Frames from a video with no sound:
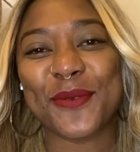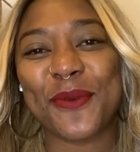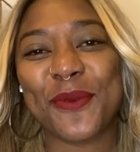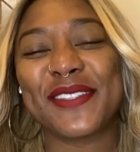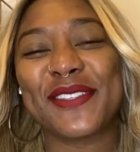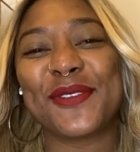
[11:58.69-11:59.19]
a
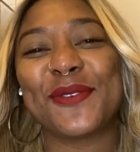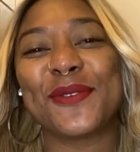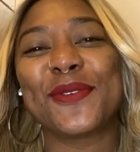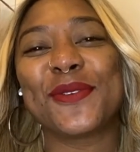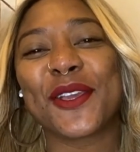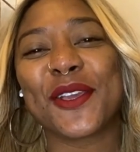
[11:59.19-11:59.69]
way
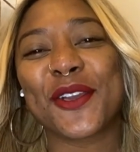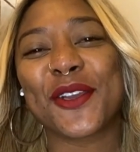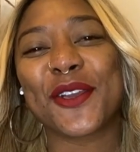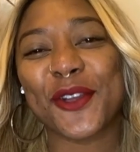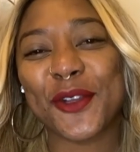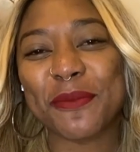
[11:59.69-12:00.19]
to
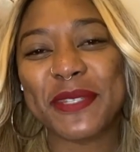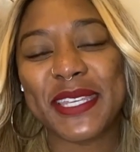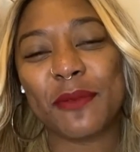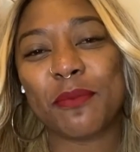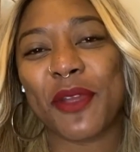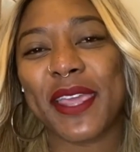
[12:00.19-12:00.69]
curb
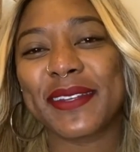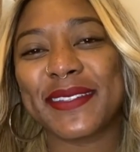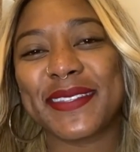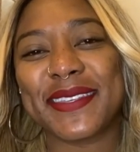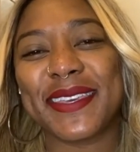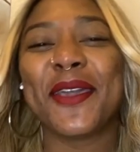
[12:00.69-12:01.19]
teen
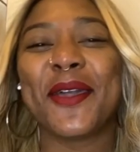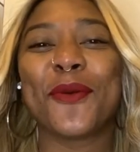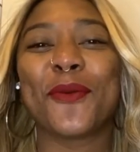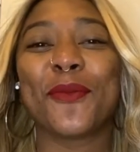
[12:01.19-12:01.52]
pregnancy